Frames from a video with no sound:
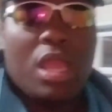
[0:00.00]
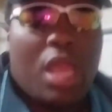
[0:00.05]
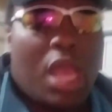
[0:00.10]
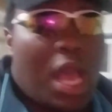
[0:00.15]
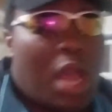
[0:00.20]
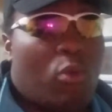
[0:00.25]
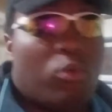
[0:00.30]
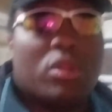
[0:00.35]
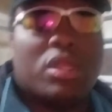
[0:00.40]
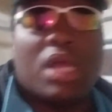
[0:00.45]

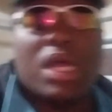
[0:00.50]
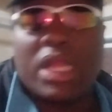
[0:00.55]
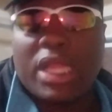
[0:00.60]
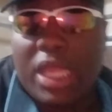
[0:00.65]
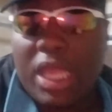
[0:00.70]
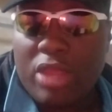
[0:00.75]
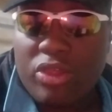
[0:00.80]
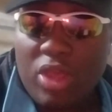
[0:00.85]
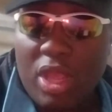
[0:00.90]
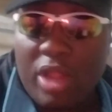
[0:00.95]
I would love to
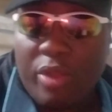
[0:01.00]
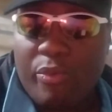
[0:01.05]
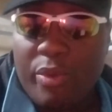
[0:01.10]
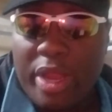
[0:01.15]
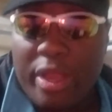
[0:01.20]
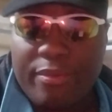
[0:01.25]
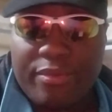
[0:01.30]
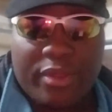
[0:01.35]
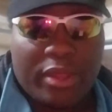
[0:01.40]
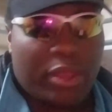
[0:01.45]
get Jalen
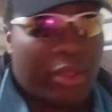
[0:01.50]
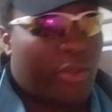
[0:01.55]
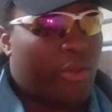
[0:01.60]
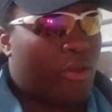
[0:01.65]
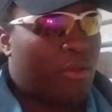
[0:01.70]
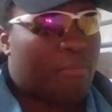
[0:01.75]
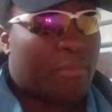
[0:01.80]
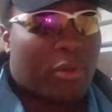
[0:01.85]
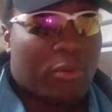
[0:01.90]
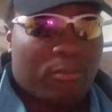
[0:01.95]
Ramsey in
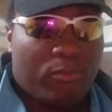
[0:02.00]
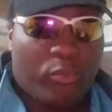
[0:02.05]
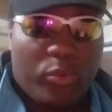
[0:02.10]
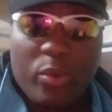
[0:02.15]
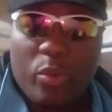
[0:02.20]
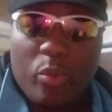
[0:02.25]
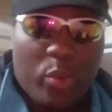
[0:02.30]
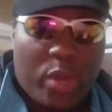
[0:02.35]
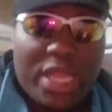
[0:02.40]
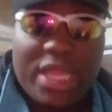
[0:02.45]
here, but
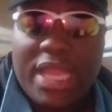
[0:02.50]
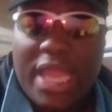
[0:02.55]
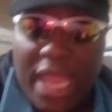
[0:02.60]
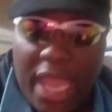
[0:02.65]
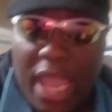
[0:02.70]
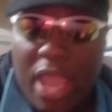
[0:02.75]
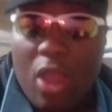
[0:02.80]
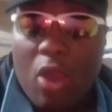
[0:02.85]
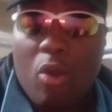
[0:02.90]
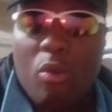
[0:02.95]
we need
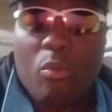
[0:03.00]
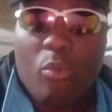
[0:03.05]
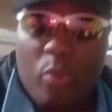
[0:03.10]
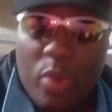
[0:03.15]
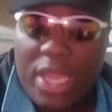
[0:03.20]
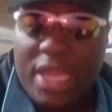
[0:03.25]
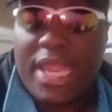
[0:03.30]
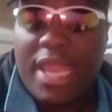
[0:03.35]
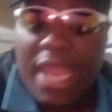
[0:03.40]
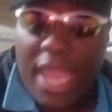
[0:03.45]
help.
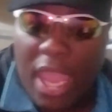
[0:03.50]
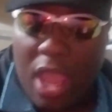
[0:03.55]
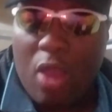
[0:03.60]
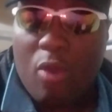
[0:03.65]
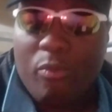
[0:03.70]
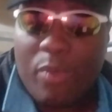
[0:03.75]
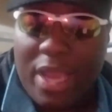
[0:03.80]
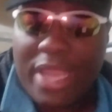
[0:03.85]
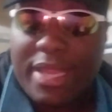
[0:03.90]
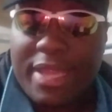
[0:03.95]
We need
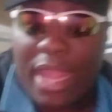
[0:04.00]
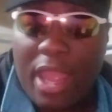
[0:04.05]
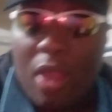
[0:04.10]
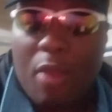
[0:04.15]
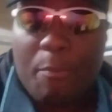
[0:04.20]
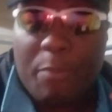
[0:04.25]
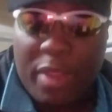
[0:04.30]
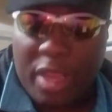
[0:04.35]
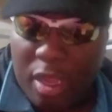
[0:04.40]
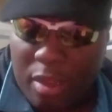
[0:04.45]
help right
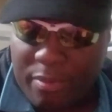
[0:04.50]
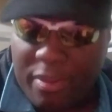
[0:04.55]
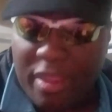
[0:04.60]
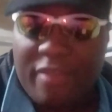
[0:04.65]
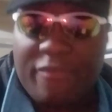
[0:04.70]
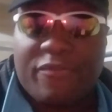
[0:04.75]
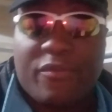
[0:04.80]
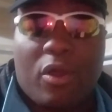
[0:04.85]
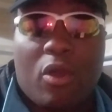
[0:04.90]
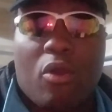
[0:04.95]
now. Pick up
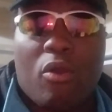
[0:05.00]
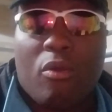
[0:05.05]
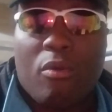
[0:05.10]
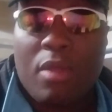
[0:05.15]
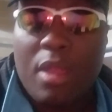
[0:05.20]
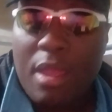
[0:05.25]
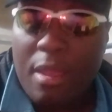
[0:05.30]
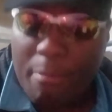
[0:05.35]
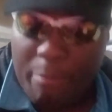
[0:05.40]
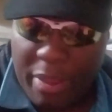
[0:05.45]
that phone.
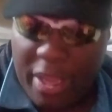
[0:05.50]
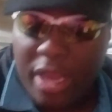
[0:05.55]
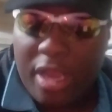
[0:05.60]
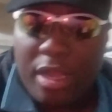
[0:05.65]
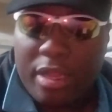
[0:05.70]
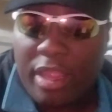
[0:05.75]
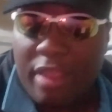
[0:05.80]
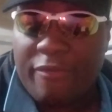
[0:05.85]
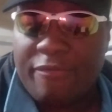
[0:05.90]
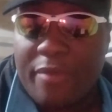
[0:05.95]
Pick
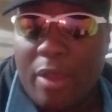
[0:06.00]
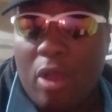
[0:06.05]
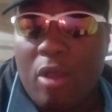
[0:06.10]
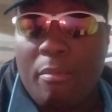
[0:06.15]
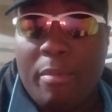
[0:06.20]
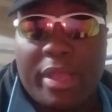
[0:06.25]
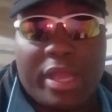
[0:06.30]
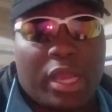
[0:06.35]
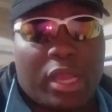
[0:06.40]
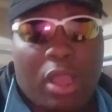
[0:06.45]
up that
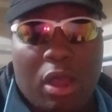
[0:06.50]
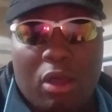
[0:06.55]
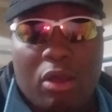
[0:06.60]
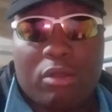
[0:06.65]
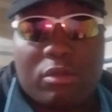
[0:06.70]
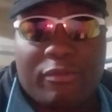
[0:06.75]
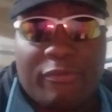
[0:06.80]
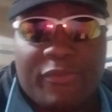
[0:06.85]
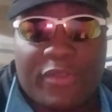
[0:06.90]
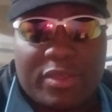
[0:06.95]
phone. Make a
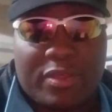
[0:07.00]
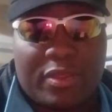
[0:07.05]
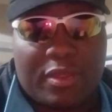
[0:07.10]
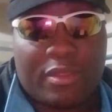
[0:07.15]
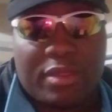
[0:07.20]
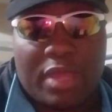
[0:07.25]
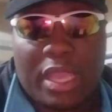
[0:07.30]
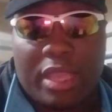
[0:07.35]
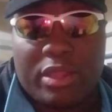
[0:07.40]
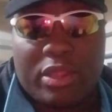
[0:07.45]
call to fix the
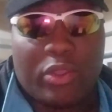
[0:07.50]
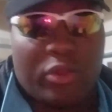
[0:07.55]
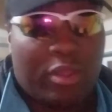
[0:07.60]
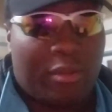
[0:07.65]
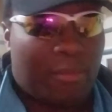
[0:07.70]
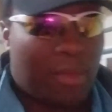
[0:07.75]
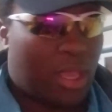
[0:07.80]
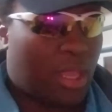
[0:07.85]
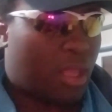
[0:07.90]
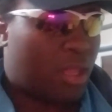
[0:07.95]
secondary,
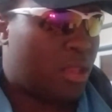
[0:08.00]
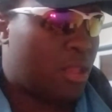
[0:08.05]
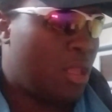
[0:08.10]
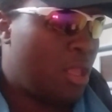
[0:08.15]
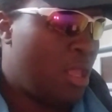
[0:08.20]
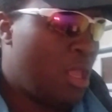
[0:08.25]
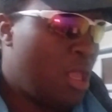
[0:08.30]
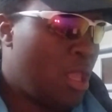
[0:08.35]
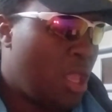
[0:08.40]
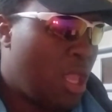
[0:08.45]
man.
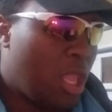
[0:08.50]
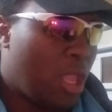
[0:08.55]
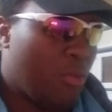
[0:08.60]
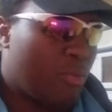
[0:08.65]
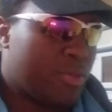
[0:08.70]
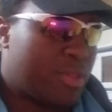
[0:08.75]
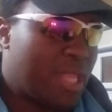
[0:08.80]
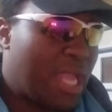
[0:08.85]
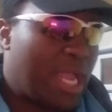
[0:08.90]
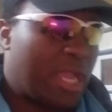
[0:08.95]
It
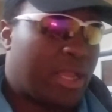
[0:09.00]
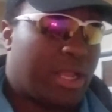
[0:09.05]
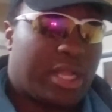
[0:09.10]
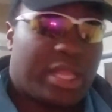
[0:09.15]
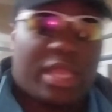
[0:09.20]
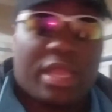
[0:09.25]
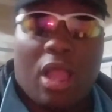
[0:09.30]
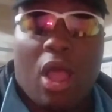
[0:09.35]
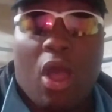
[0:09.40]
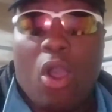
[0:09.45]
was not
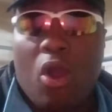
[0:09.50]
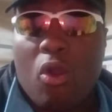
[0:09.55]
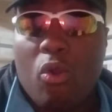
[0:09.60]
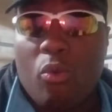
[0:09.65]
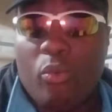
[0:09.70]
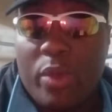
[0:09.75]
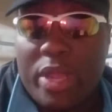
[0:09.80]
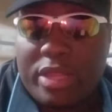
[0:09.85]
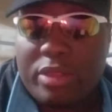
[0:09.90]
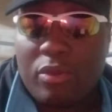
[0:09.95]
good at all
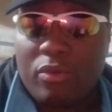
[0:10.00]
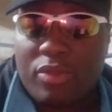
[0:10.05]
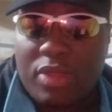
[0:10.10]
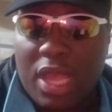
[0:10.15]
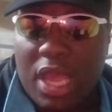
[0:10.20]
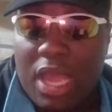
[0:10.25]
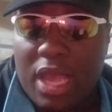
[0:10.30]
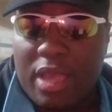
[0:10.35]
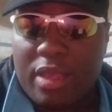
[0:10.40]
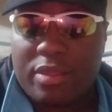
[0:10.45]
with those
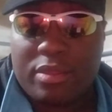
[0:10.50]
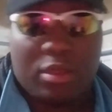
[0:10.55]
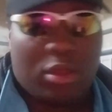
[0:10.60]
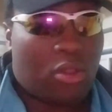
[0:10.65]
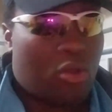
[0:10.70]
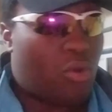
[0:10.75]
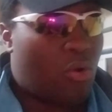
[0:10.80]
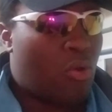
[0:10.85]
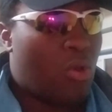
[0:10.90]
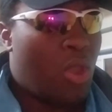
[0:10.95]
guys,
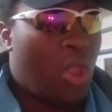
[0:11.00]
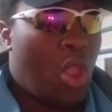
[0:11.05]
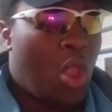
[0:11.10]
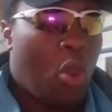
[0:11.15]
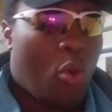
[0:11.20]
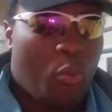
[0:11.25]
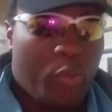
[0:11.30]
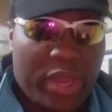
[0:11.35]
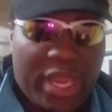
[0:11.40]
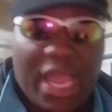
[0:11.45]
so
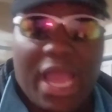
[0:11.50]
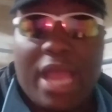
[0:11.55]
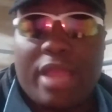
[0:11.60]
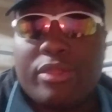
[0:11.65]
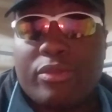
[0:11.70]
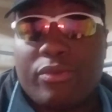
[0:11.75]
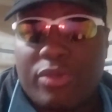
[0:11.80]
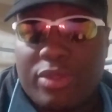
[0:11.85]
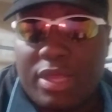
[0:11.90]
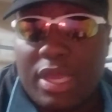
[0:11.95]
we got
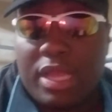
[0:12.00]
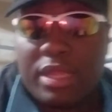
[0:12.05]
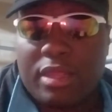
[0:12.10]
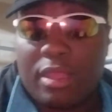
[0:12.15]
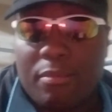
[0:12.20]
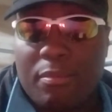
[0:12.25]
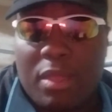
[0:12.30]
to do something,